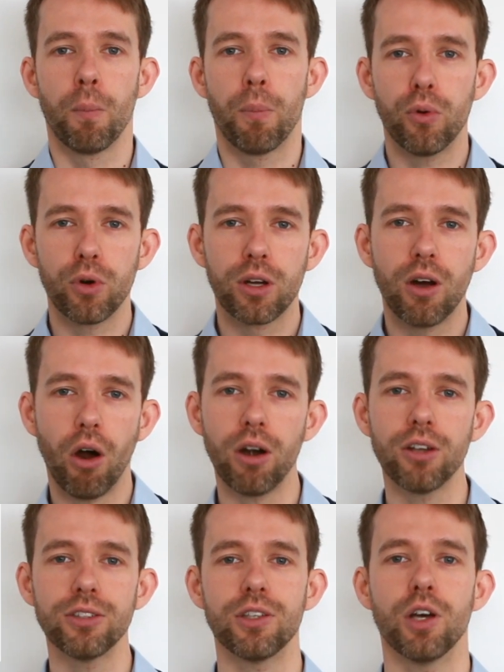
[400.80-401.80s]
But
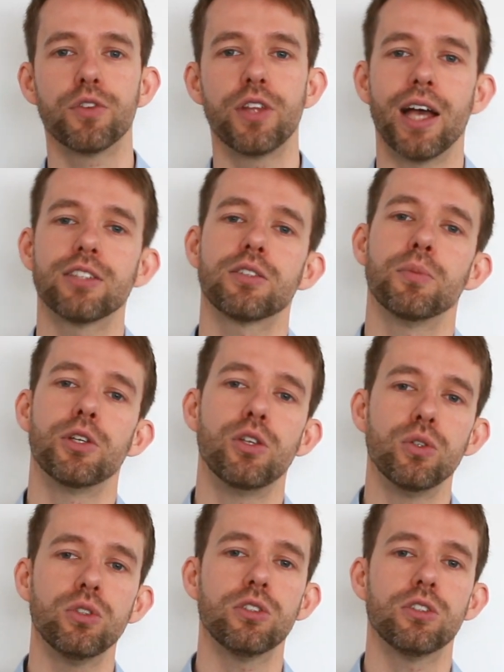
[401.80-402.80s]
regardless of the estimate
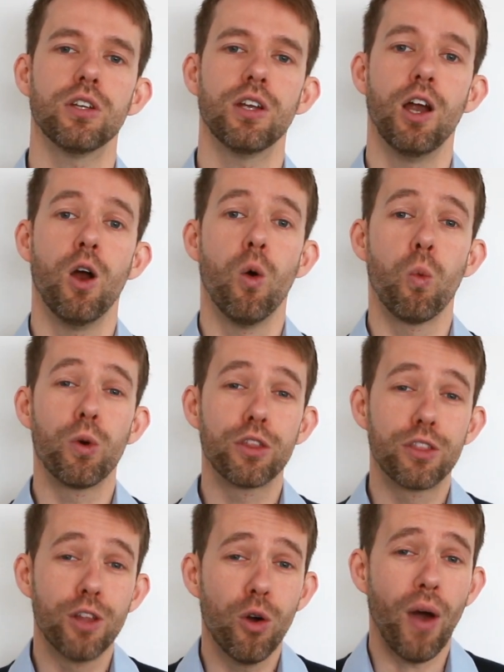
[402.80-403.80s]
used,
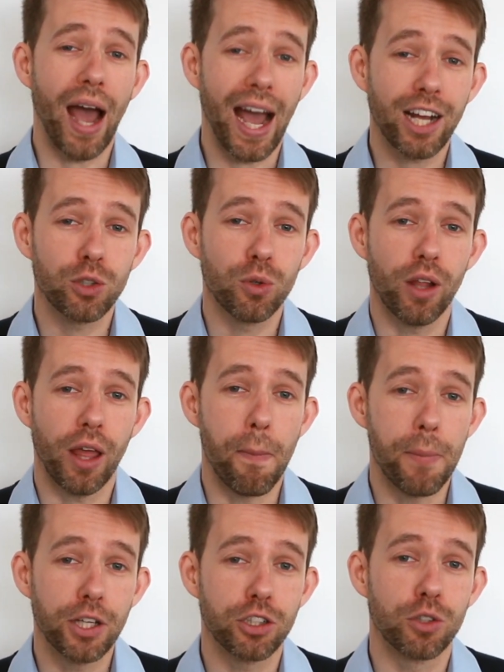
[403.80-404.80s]
with no actual
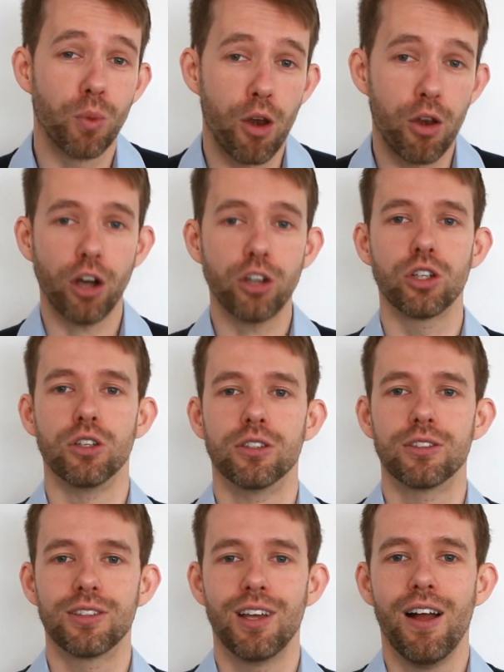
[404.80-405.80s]
emission
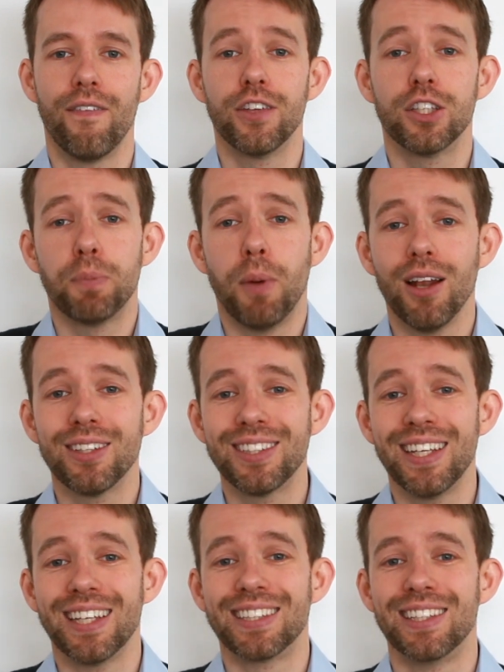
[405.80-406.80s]
reductions, this
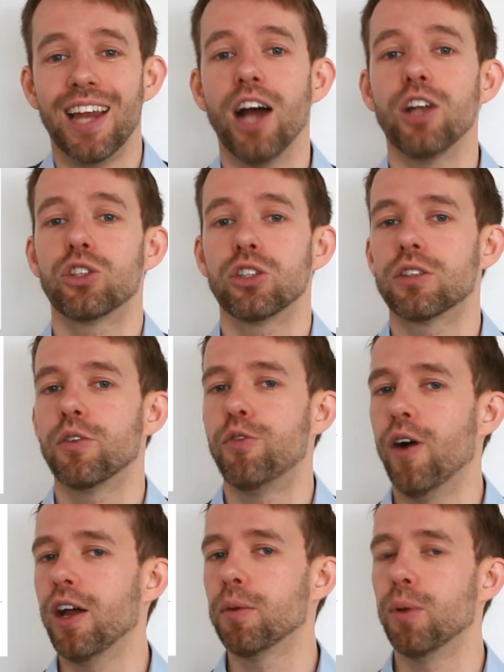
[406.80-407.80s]
policy is not
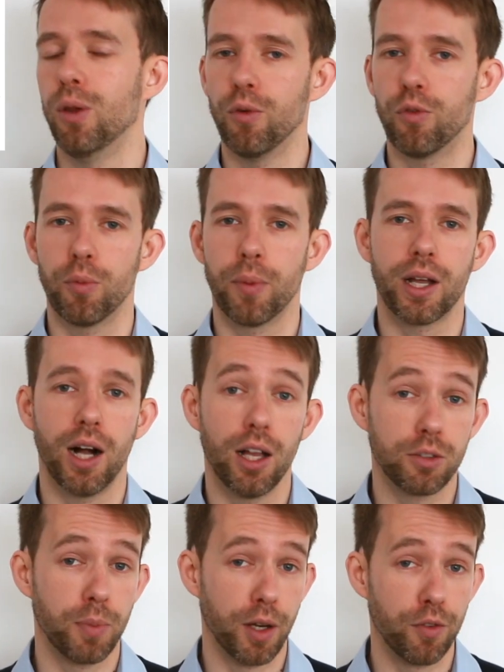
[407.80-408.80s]
justifiable from a
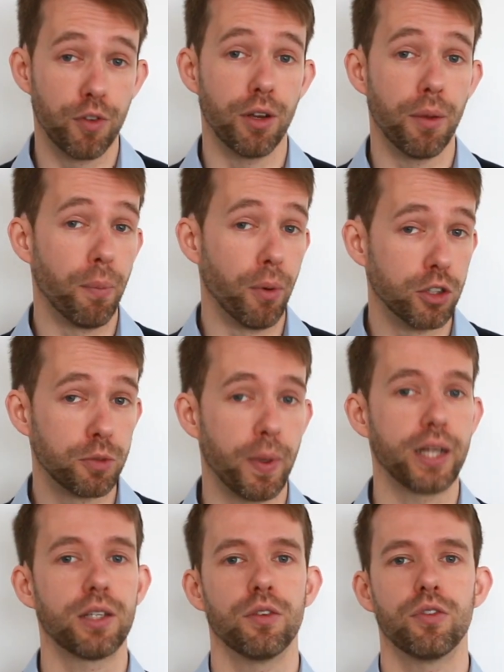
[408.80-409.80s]
cost-benefit
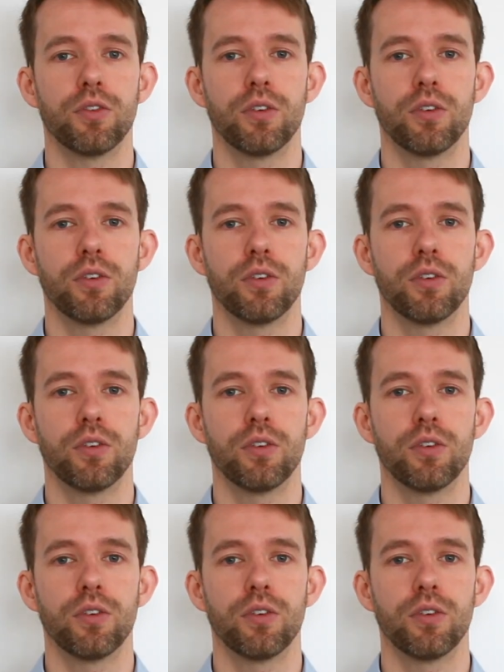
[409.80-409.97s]
perspective.